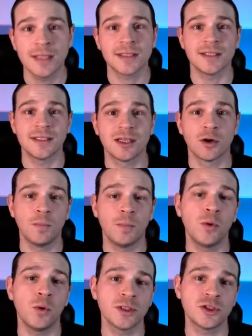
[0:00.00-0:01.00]
to zero
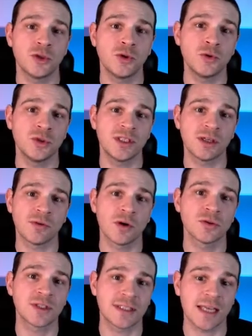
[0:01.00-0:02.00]
point two zero
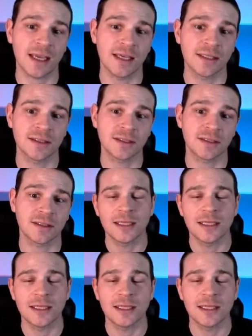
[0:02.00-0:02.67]
seconds.